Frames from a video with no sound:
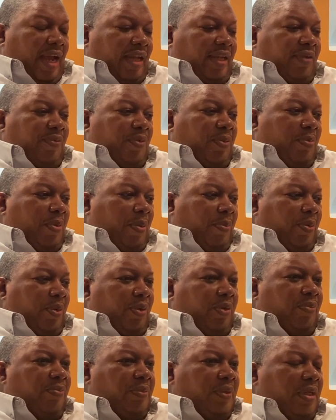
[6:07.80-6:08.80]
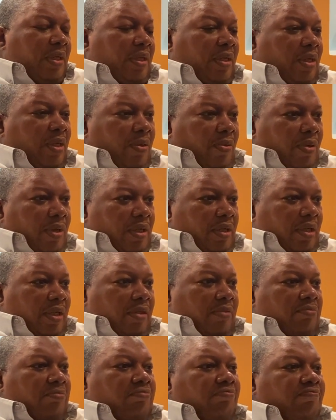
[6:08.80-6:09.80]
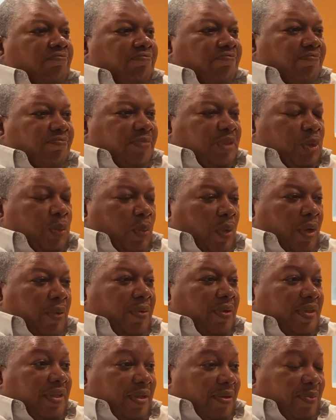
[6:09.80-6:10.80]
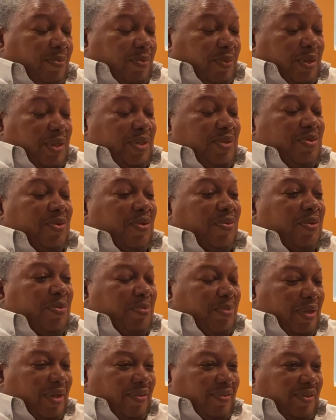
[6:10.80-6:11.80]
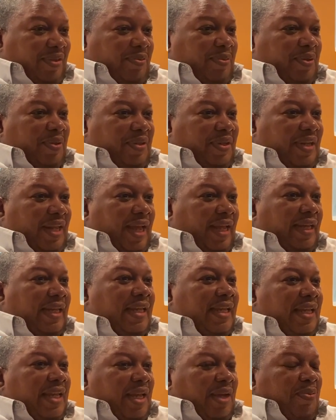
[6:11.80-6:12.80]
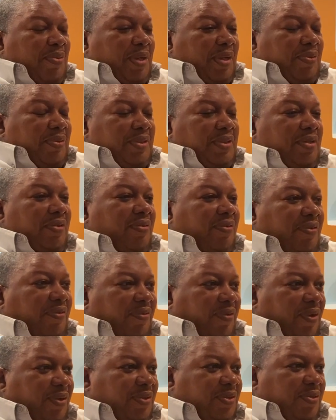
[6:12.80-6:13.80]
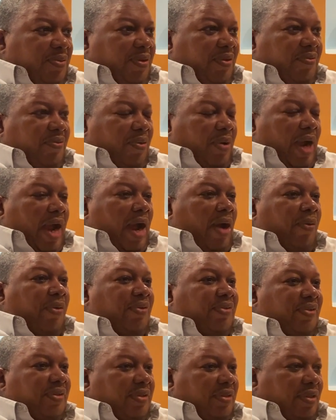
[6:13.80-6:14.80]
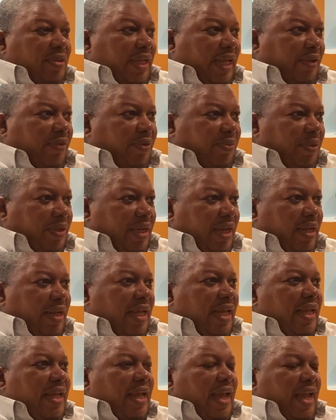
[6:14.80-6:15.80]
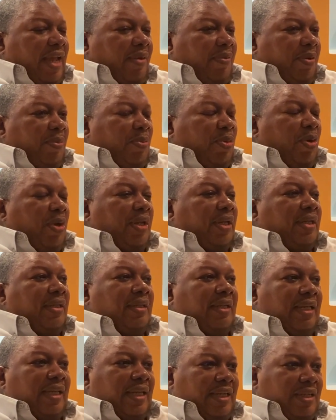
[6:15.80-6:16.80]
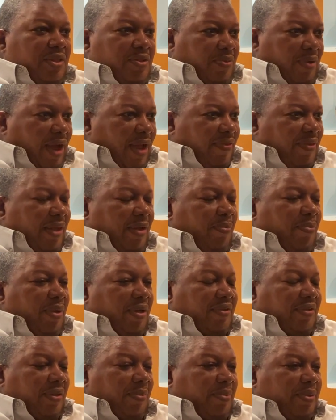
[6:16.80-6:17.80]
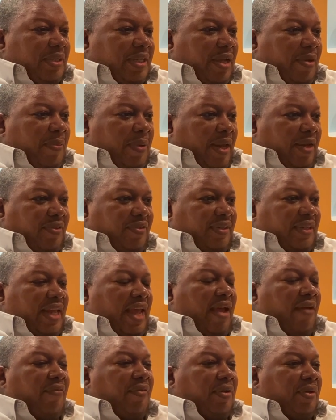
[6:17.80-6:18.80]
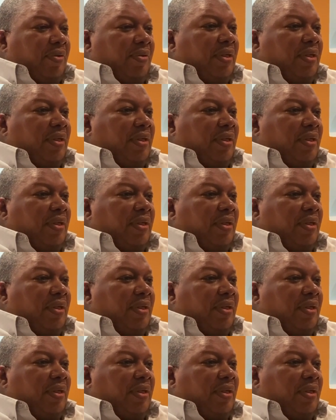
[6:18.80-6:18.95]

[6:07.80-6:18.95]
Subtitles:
can remember going to work with him when he drove the bus in the middle of the night. And what he would do the first 3 or 4 hours until like 3 a.m. in the morning, he'd drive that bus up and down Madison Avenue.